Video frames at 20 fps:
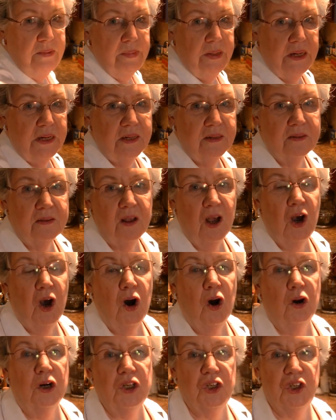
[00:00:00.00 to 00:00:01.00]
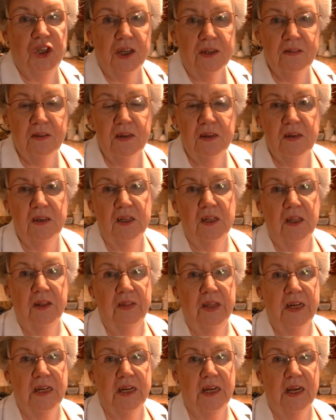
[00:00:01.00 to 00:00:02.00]
minutes, or just until
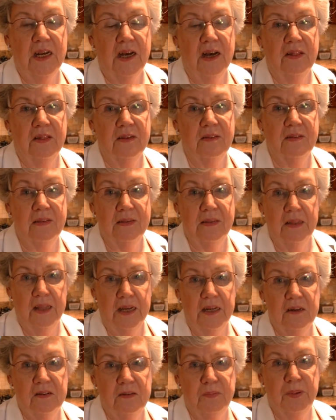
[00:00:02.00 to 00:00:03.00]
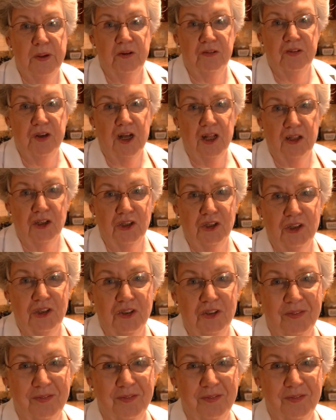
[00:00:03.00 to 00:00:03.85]
they take on the slightest bit of color.